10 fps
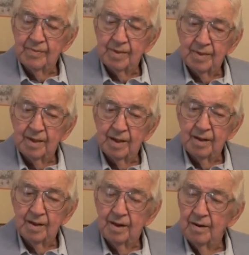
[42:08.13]
Were
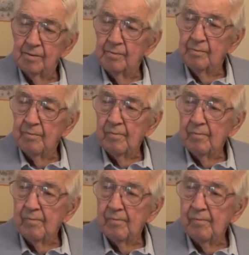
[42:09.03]

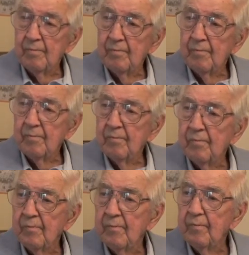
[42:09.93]
you surprised when
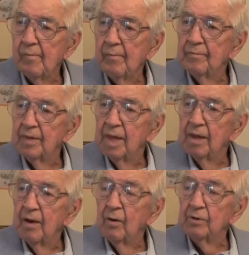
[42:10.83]
you heard about
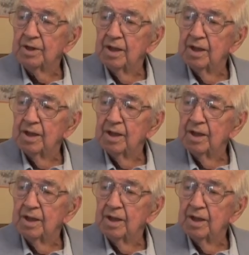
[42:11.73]
the